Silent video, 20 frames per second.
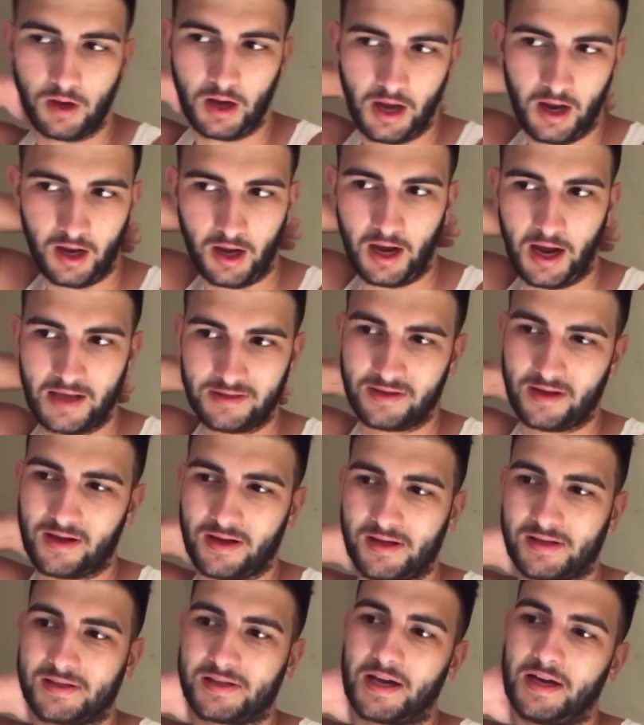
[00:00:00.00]
I
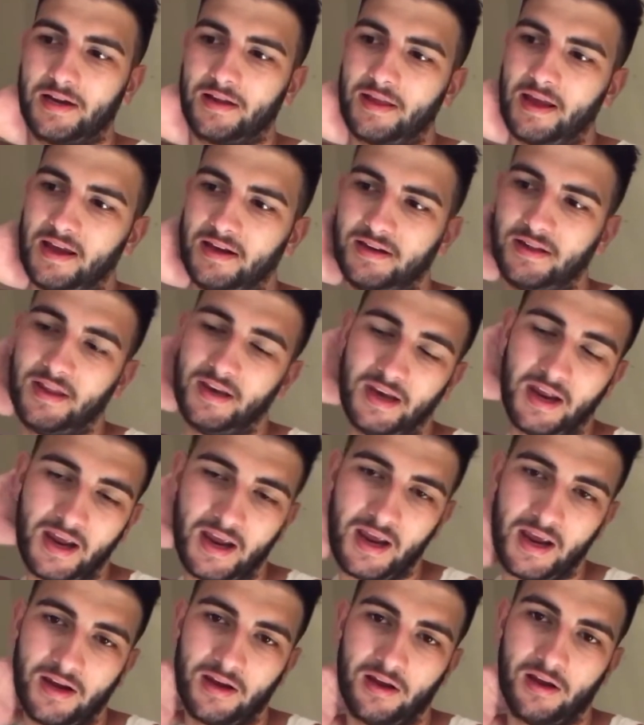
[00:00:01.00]
think it's kind of the end of the
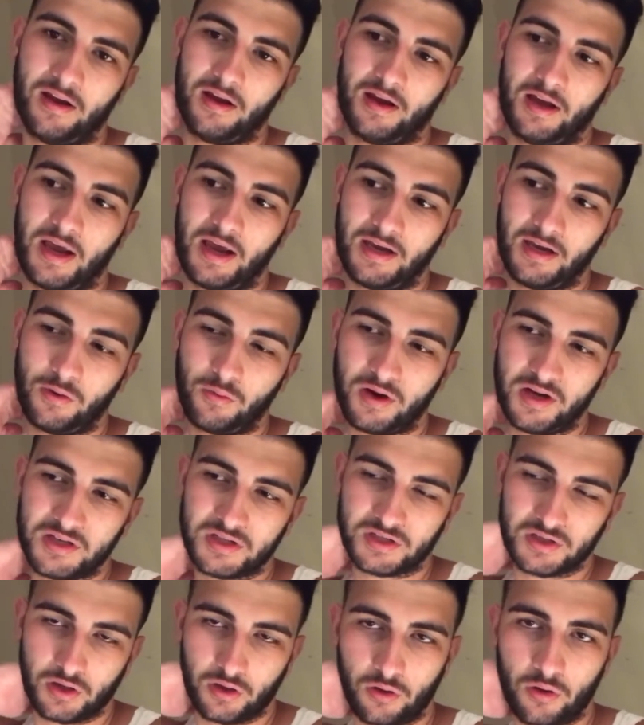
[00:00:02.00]
day anyway,
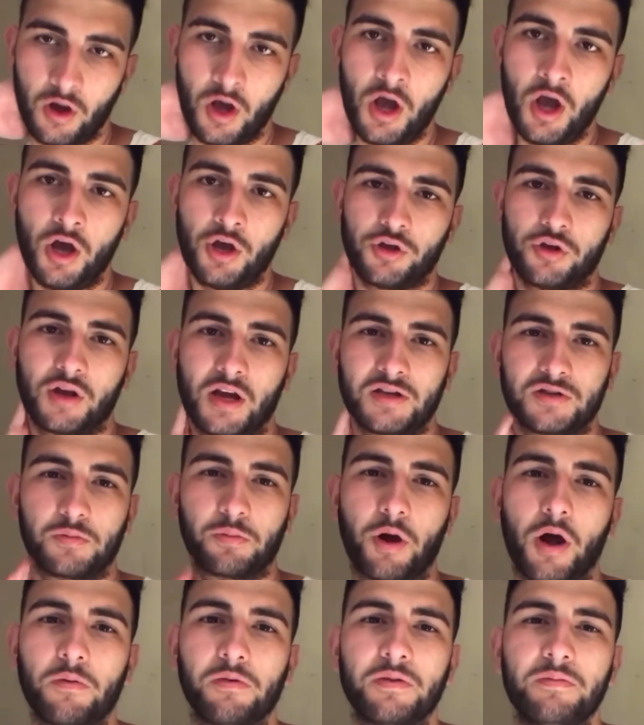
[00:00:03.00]
so you guys will
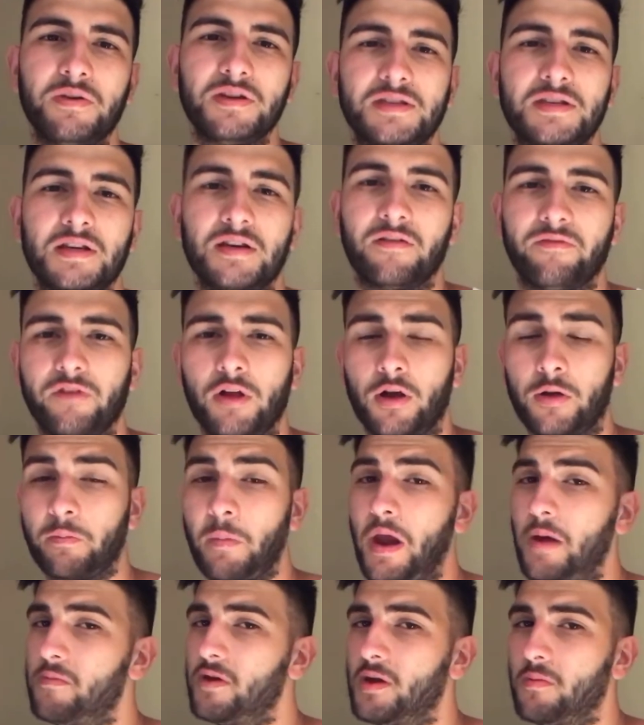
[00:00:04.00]
probably be seeing a vlog
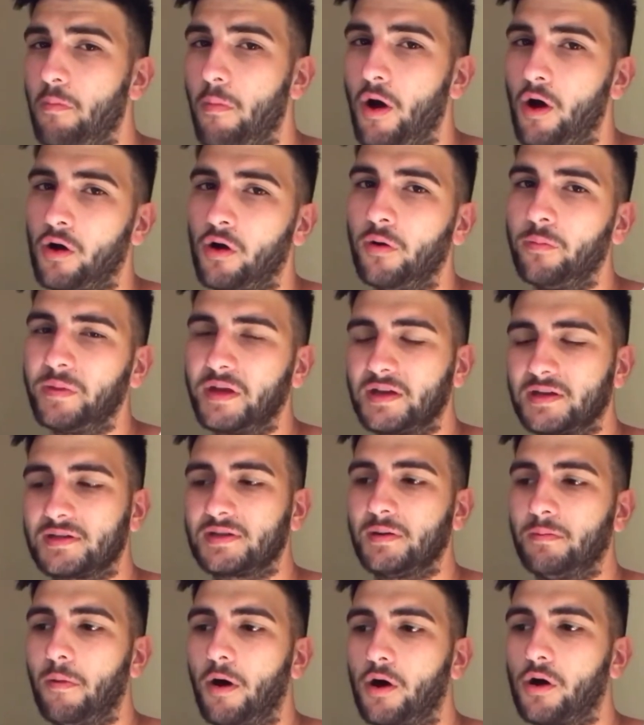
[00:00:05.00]
maybe tomorrow, because
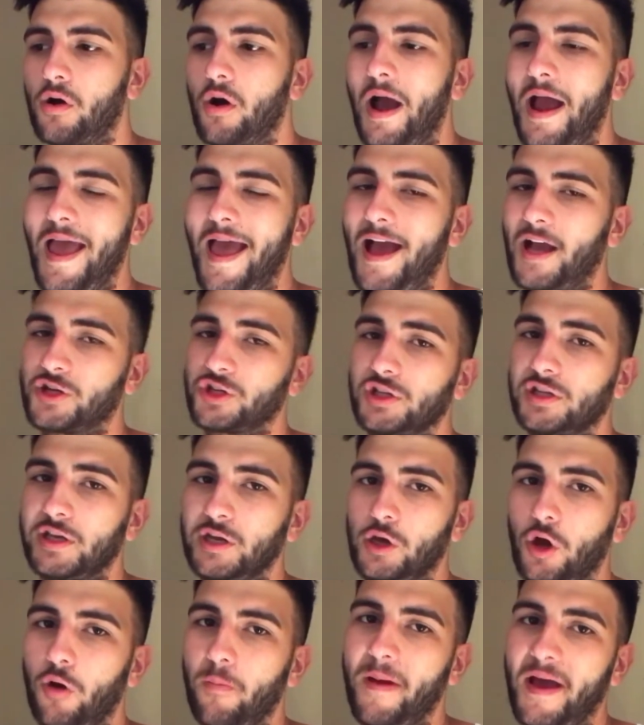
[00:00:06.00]
tomorrow I actually
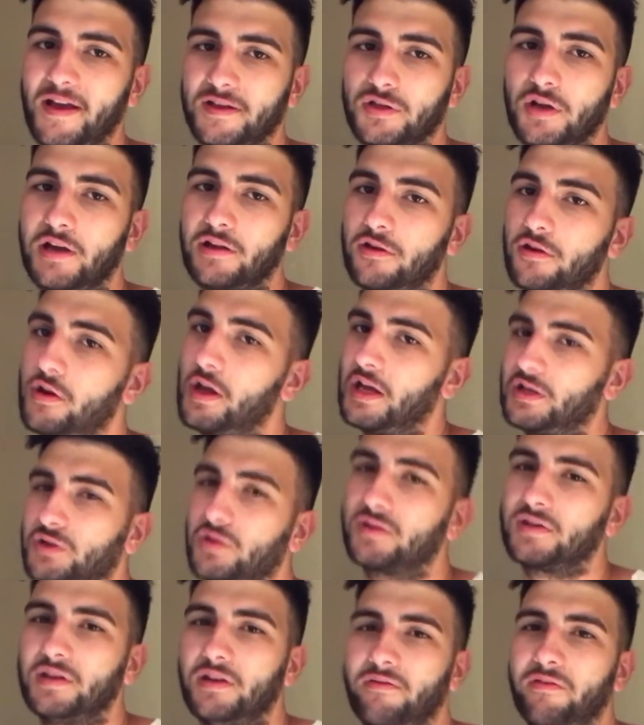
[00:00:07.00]
go back. So either you guys
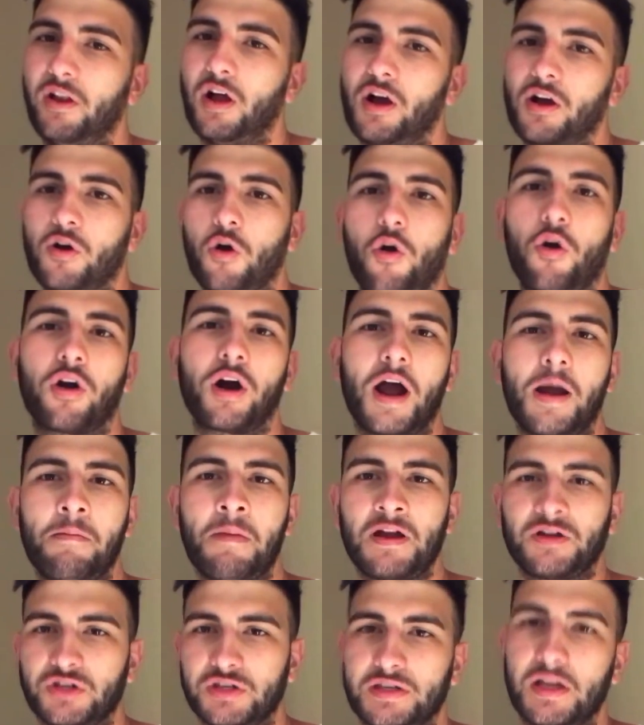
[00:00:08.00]
will see a vlog, or I
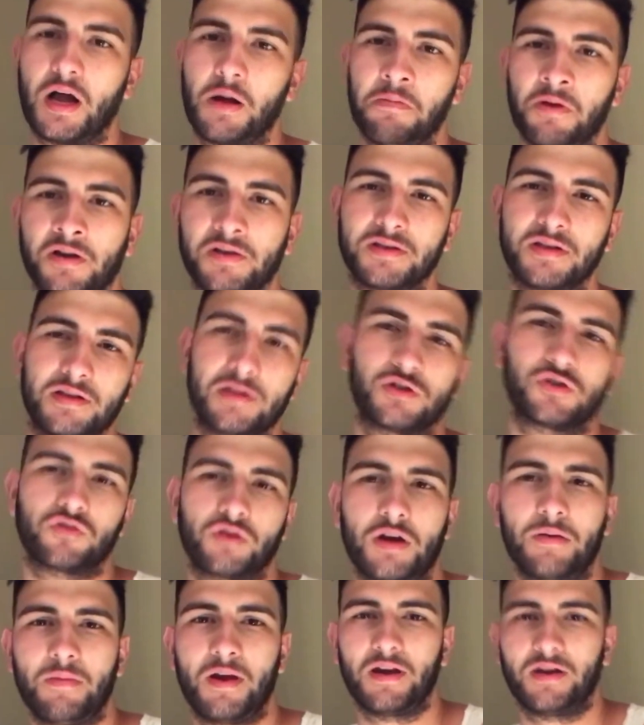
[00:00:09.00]
might just hop onto the
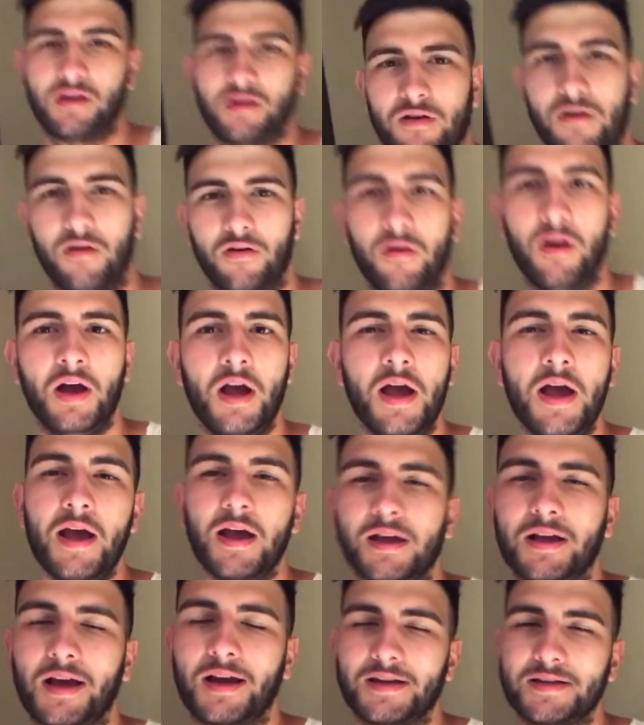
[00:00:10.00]
stream and, you know,
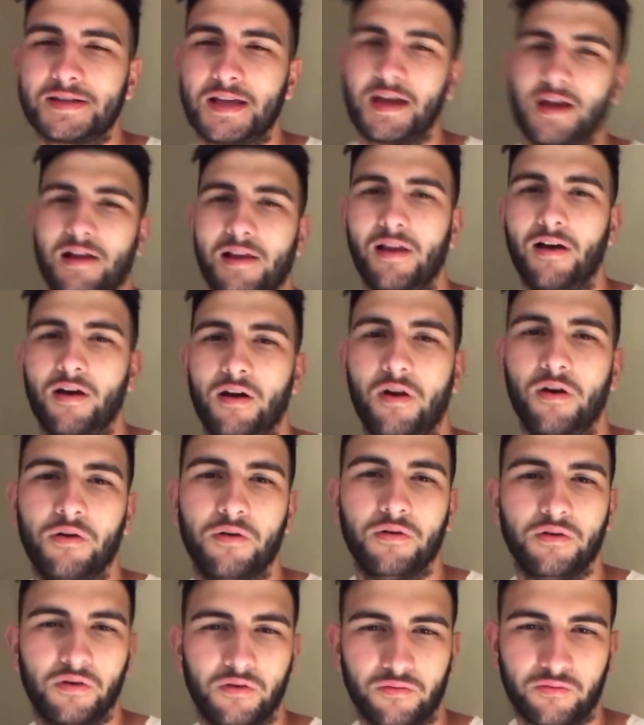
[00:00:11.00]
kind of say
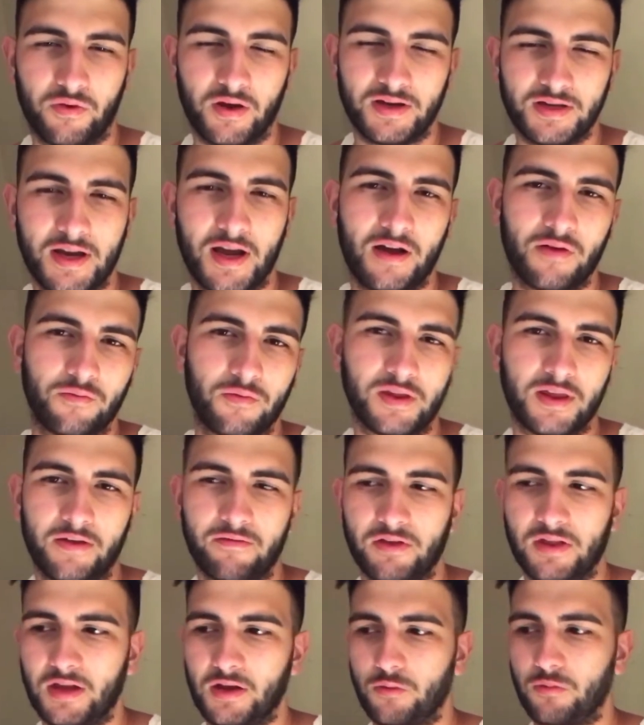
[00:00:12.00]
hello, run down with
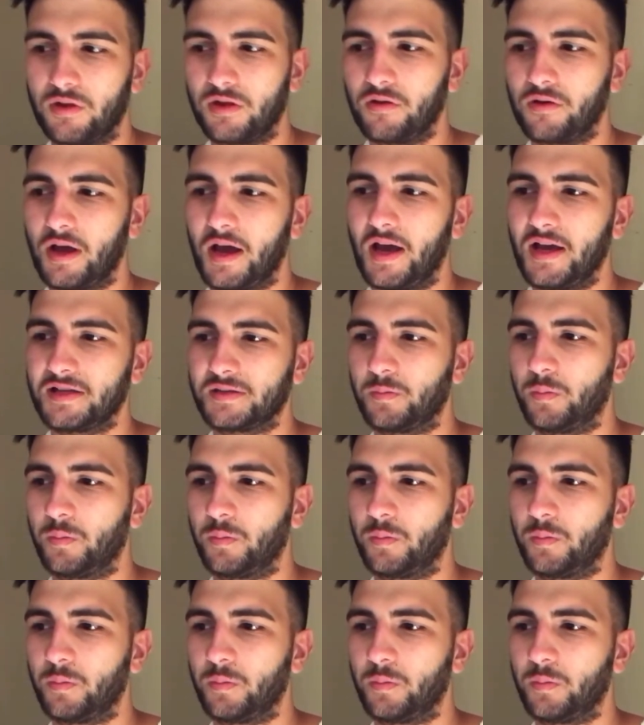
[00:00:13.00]
everything with you guys.